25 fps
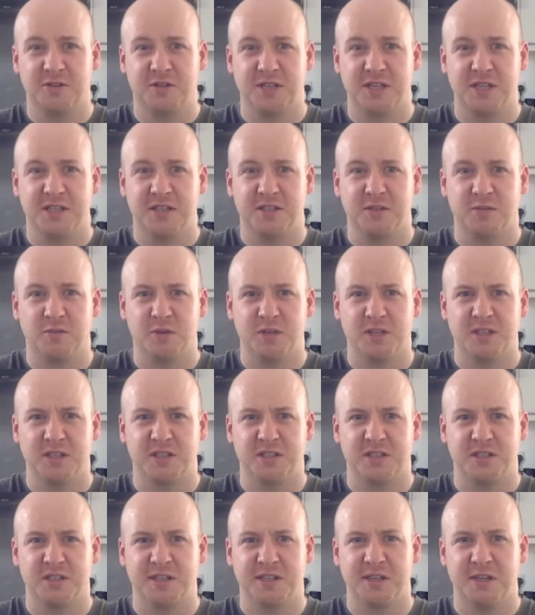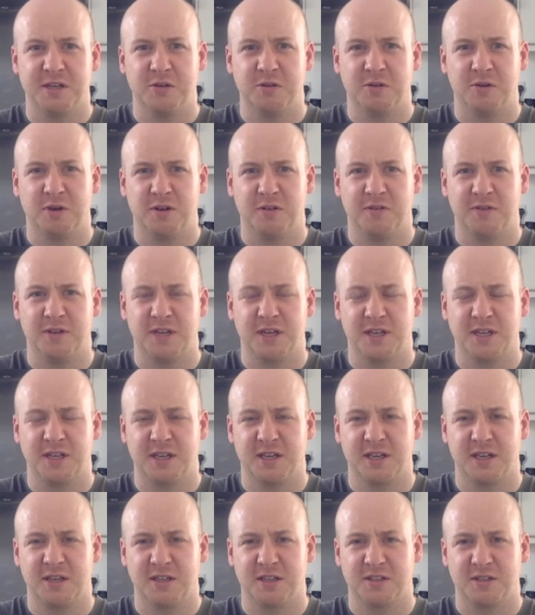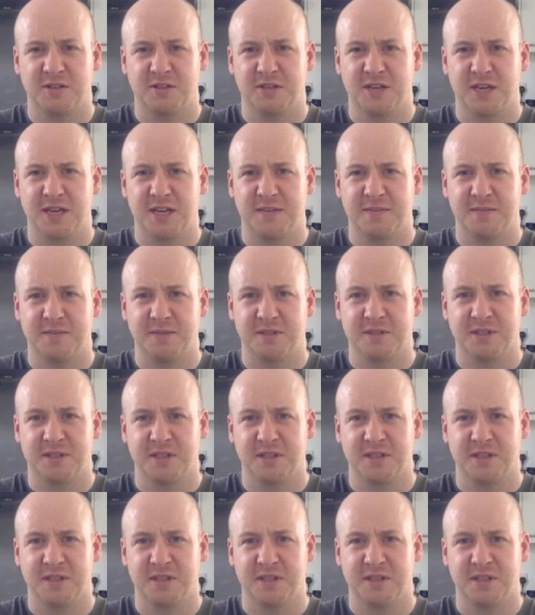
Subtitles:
decent wins to nil, I think, in the last 2 games.